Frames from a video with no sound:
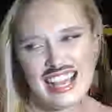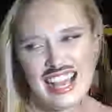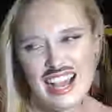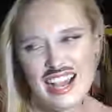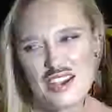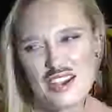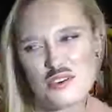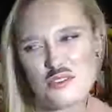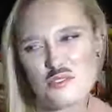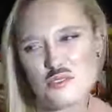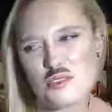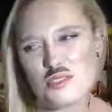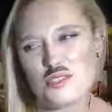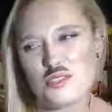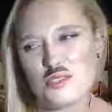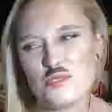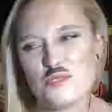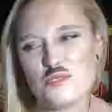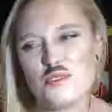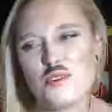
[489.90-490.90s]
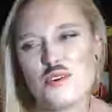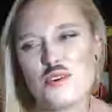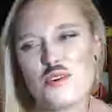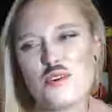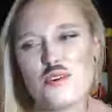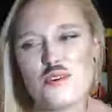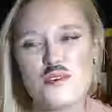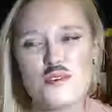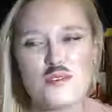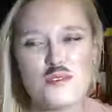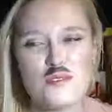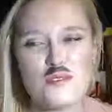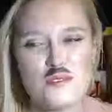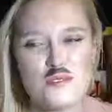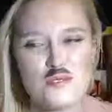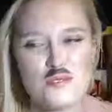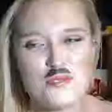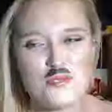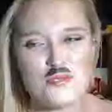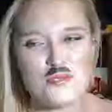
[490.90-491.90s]
How would you
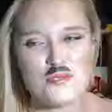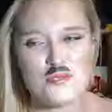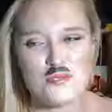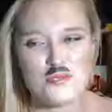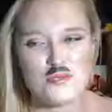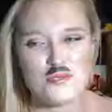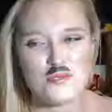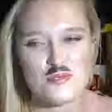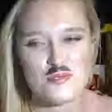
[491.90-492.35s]
know?